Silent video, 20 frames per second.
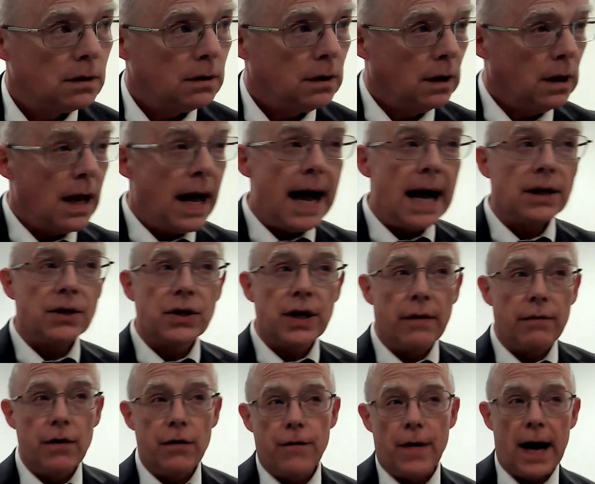The last
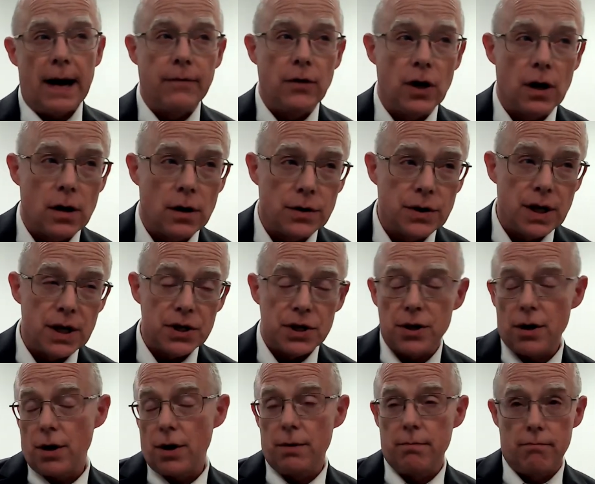seventy-five years, it
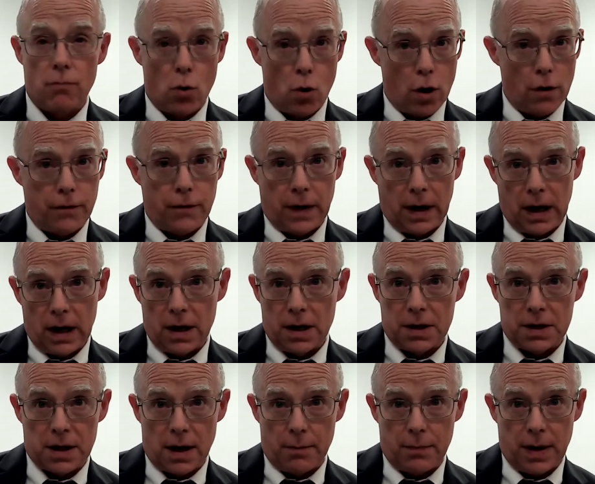started morphing into
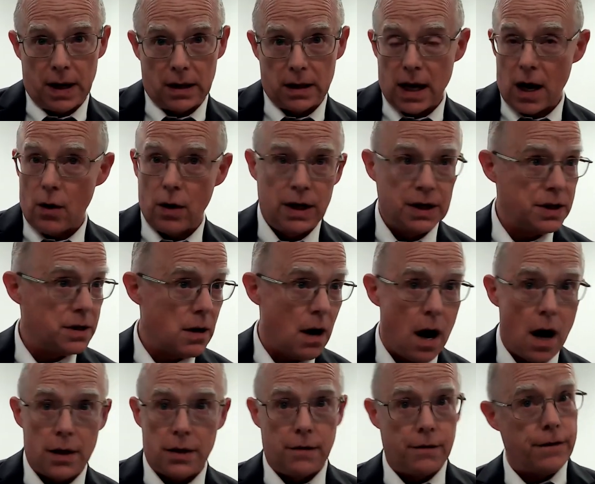something that is
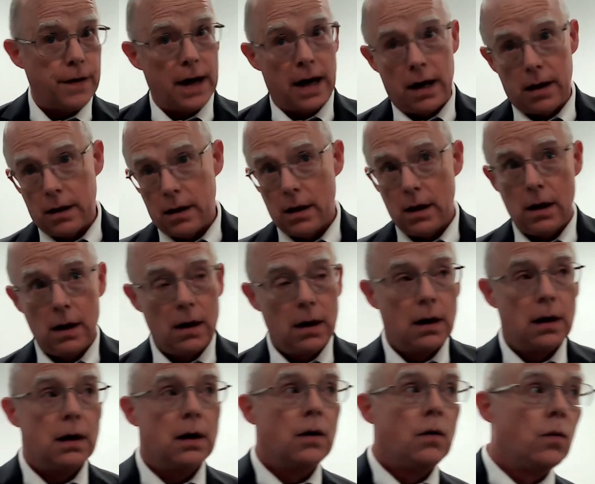not the faith
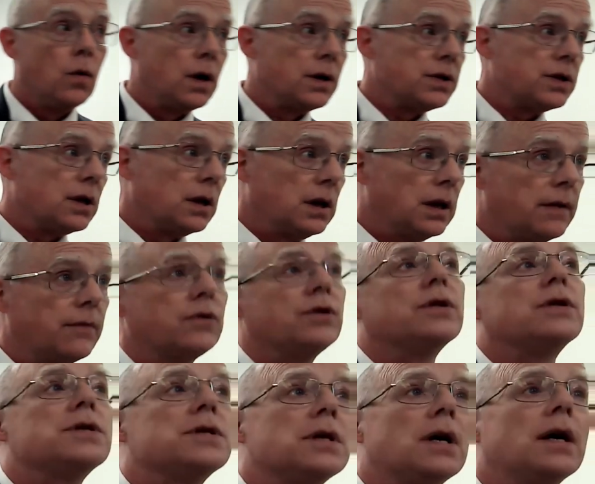once delivered
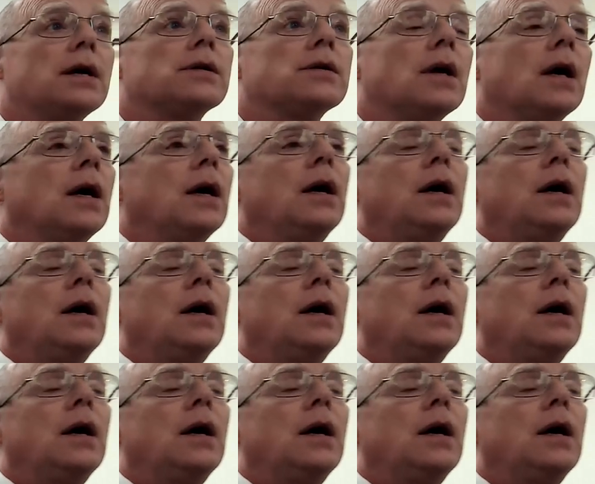to the saints.